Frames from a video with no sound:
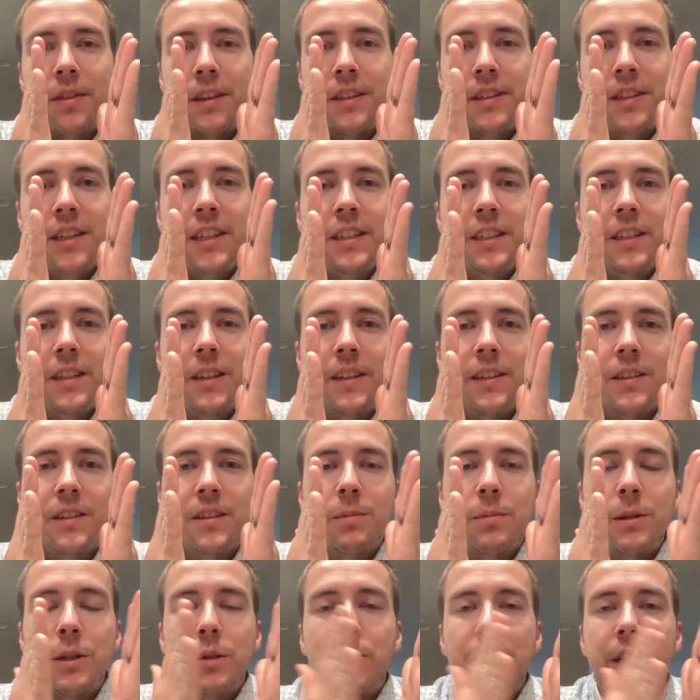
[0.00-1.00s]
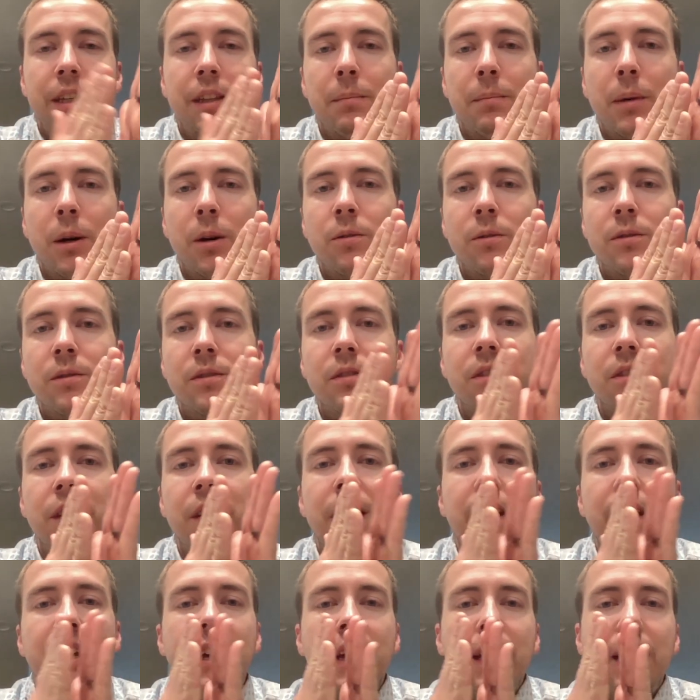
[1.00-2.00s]
distance between the bones
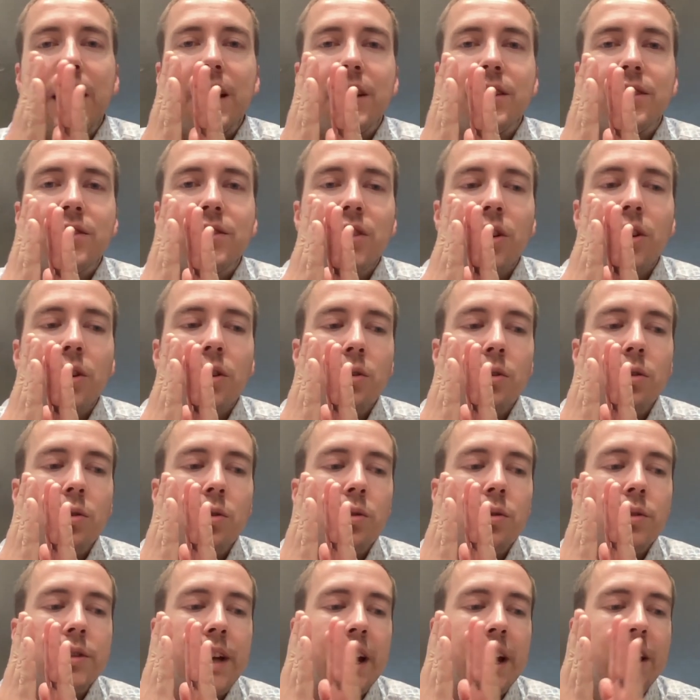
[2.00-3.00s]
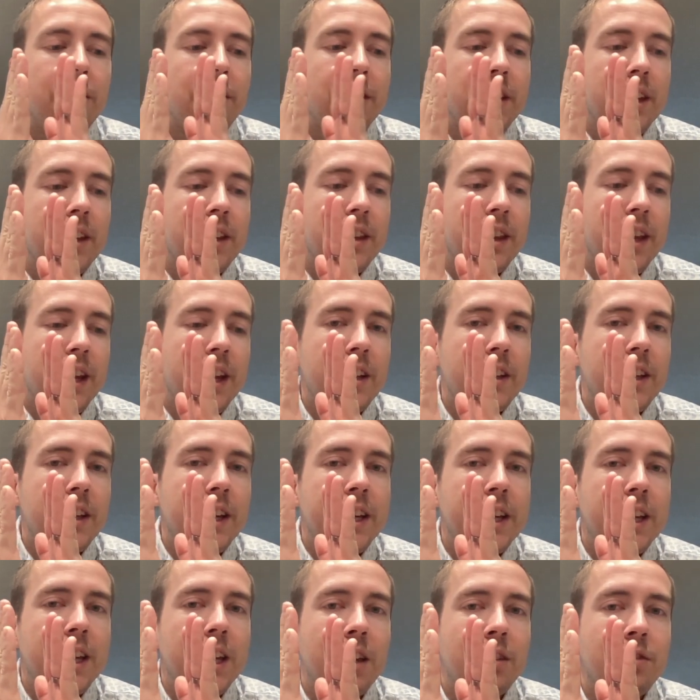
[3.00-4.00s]
is so dialed in that,
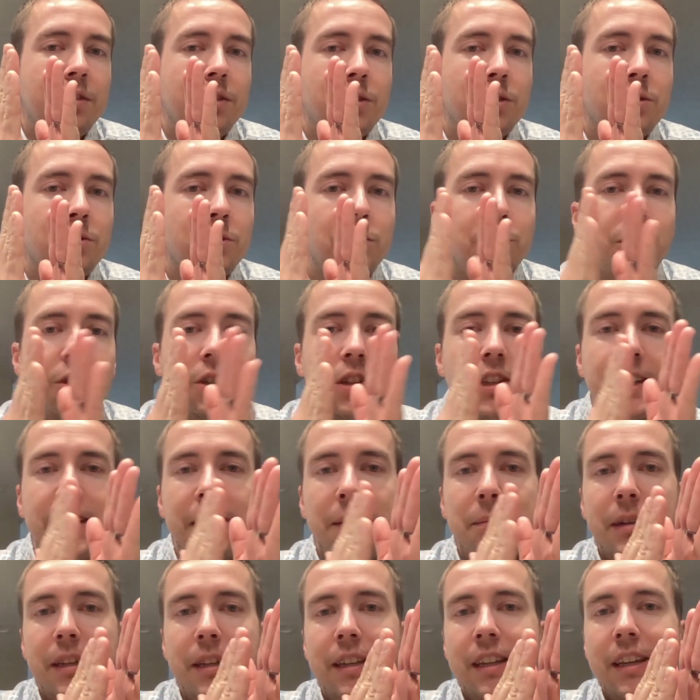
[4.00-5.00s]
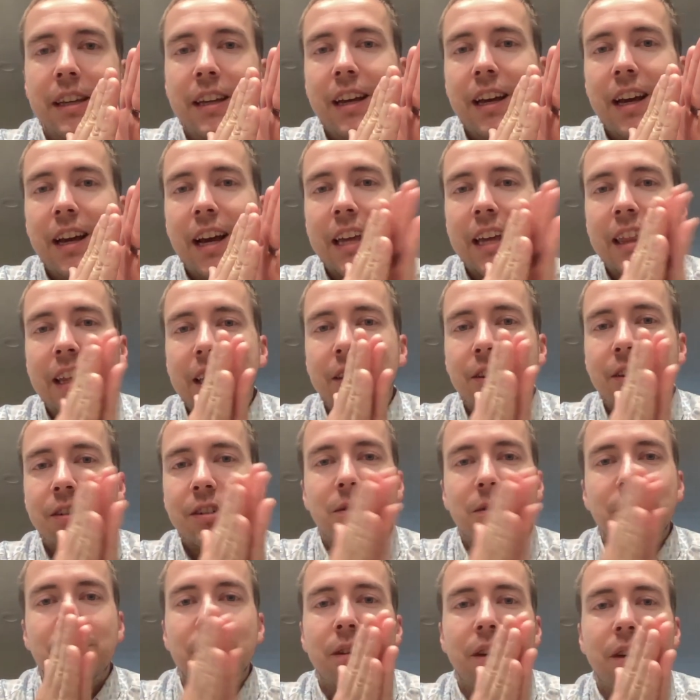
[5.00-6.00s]
like, if you lose your ligament, I think
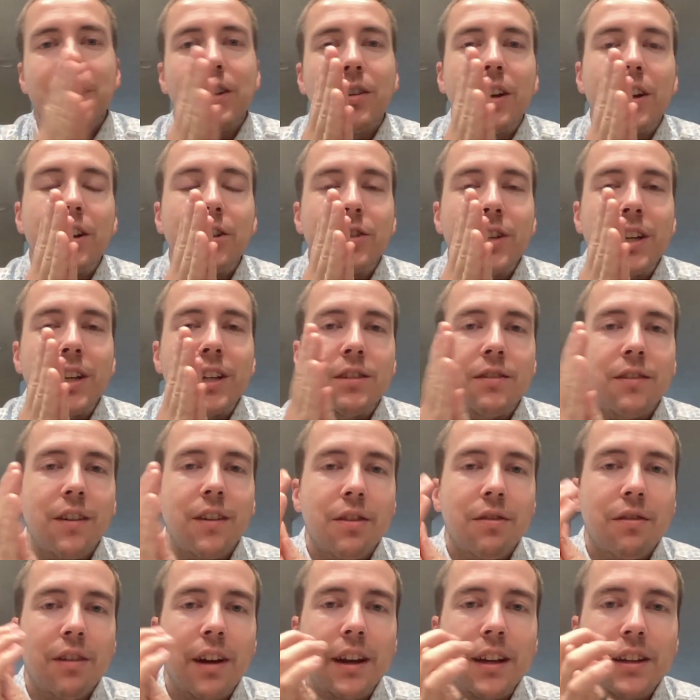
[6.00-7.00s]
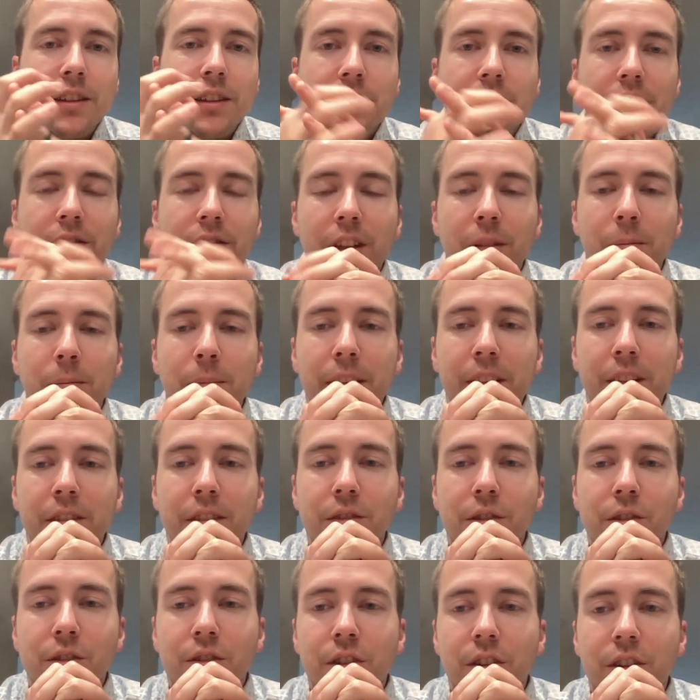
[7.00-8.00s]
there's a greater chance of arthritis developing in the
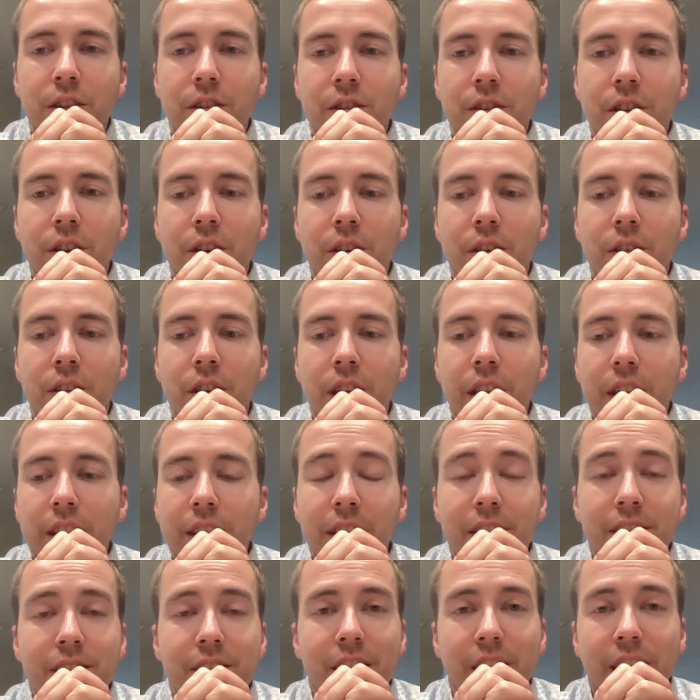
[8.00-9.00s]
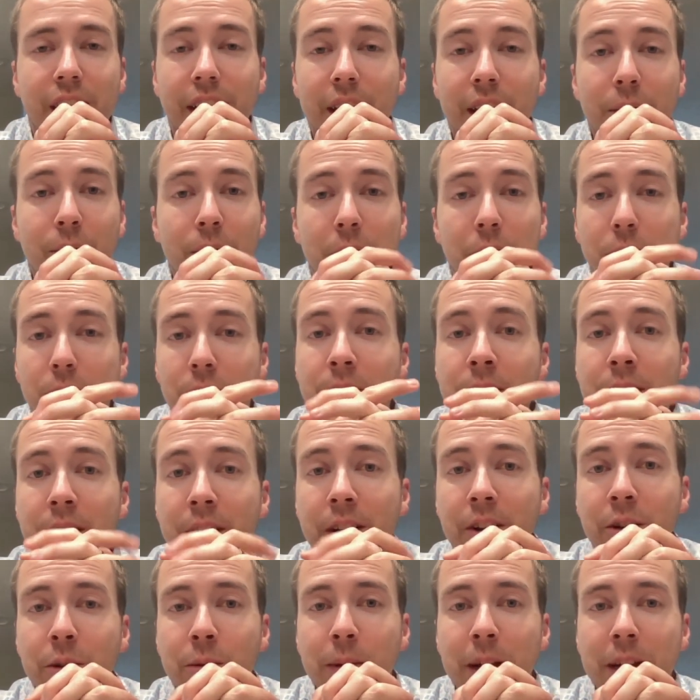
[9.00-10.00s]
future. So they say, like, while we're in
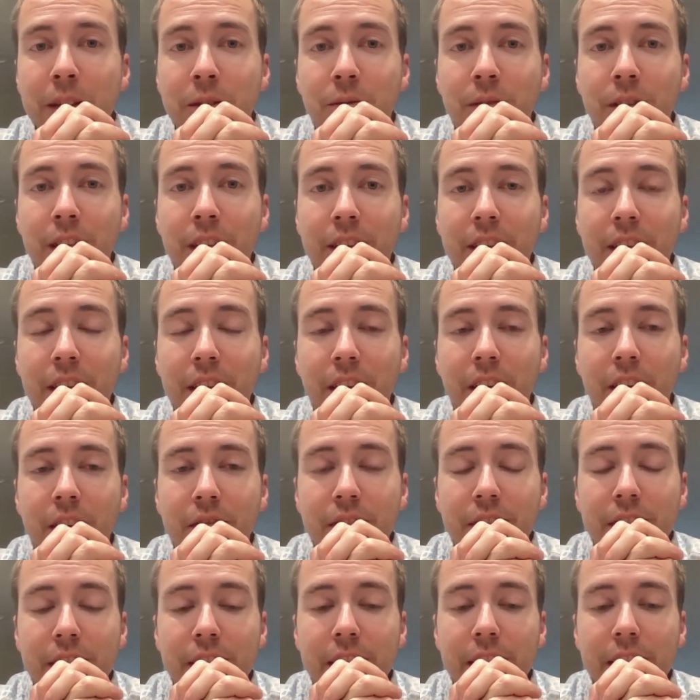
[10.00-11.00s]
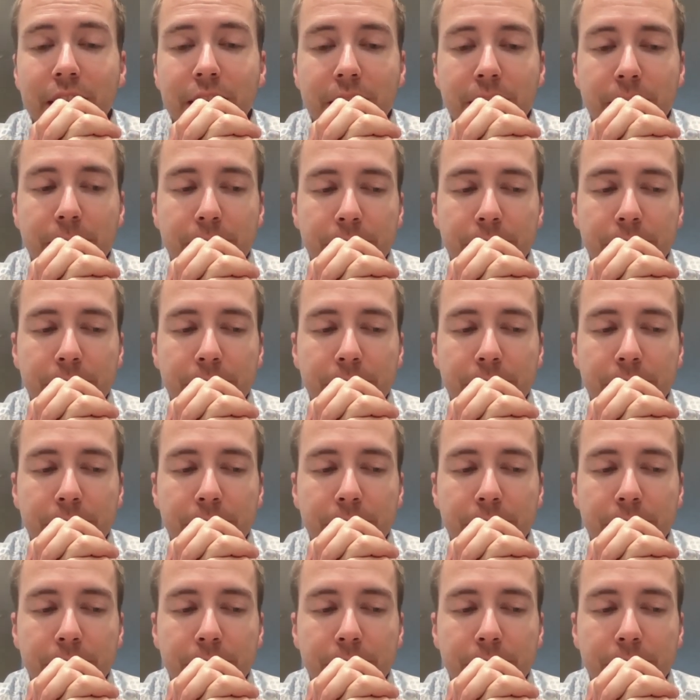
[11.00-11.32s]
there, we might as well cut that off at the end.